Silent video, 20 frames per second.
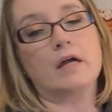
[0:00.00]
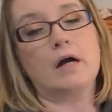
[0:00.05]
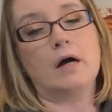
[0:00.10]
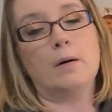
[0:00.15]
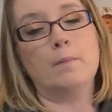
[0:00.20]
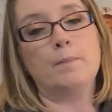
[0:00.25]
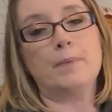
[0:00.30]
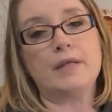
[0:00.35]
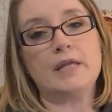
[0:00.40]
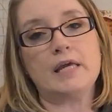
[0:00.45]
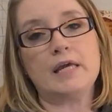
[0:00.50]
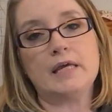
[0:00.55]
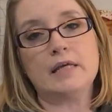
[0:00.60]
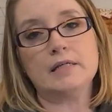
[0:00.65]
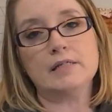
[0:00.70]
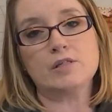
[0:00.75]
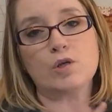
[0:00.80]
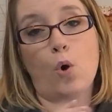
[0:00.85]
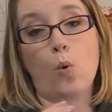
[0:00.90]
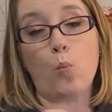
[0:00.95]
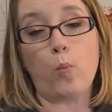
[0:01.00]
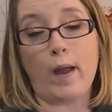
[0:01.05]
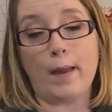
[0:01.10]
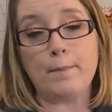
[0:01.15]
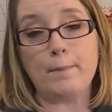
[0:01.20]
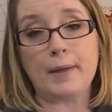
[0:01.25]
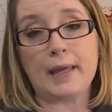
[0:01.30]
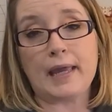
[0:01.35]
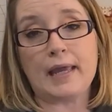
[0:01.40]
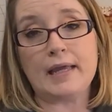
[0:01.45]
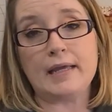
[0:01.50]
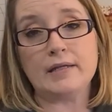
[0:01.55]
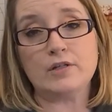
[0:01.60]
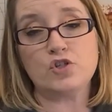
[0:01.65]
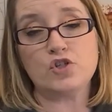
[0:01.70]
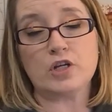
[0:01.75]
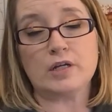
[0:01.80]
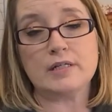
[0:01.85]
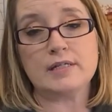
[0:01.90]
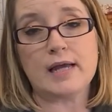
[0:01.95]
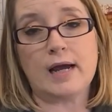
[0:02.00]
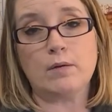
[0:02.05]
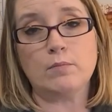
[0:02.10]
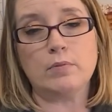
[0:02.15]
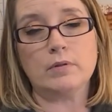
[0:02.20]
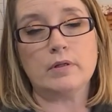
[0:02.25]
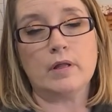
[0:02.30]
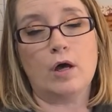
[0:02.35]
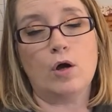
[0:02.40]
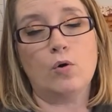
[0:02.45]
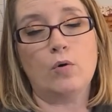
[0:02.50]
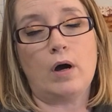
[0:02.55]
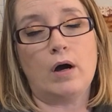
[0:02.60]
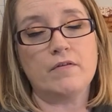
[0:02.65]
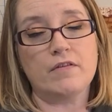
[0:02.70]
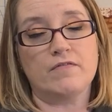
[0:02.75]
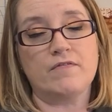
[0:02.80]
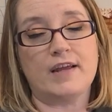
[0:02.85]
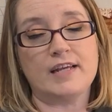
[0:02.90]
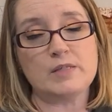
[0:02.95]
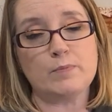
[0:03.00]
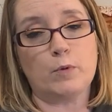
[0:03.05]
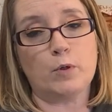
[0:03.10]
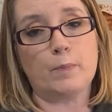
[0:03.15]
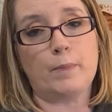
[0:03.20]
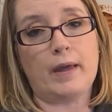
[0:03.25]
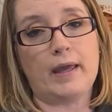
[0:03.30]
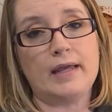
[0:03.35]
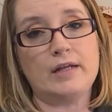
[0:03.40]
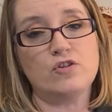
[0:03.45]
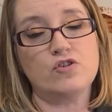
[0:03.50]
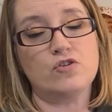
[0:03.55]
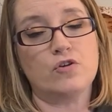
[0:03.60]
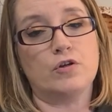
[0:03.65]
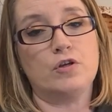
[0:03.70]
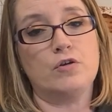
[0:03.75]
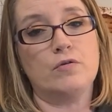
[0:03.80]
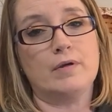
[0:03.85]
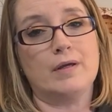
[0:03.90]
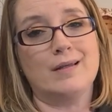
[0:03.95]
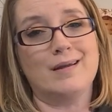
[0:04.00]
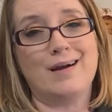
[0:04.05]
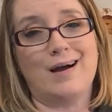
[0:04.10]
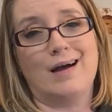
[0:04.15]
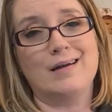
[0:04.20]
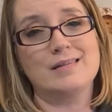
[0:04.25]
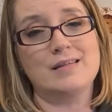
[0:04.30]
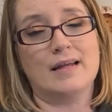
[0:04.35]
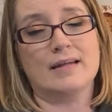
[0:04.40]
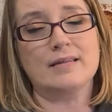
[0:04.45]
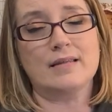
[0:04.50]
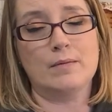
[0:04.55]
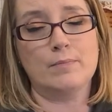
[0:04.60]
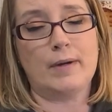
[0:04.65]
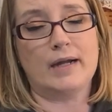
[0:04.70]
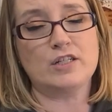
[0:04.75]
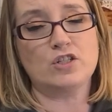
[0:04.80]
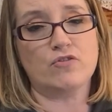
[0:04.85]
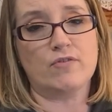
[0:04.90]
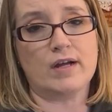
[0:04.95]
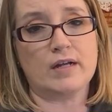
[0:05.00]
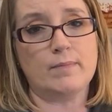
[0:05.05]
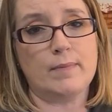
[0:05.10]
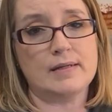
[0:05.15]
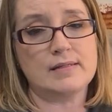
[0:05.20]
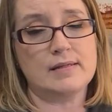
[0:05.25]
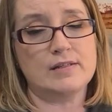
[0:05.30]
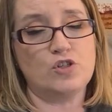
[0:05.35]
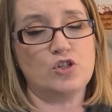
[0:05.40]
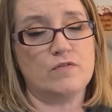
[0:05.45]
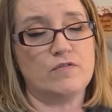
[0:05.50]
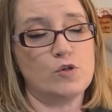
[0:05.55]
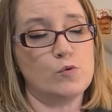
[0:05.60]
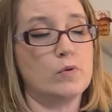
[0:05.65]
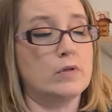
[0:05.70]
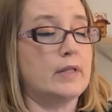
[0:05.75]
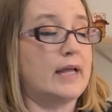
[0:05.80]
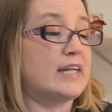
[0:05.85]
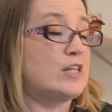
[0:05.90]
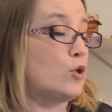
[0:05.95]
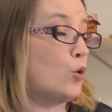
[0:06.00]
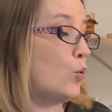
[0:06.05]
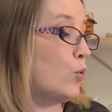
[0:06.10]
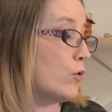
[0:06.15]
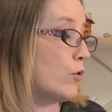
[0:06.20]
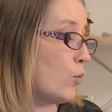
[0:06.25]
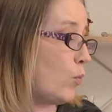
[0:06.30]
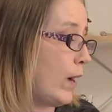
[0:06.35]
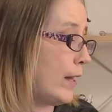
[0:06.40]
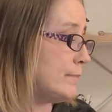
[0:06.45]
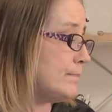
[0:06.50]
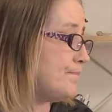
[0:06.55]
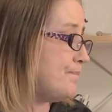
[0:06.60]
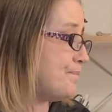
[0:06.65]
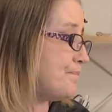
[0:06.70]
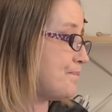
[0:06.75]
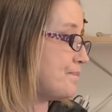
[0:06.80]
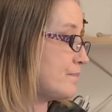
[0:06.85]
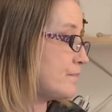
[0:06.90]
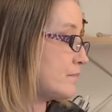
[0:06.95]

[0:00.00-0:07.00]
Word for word: the company's webpage down below on uh, the Facebook page so you can contact them by direct message if you would like to order one.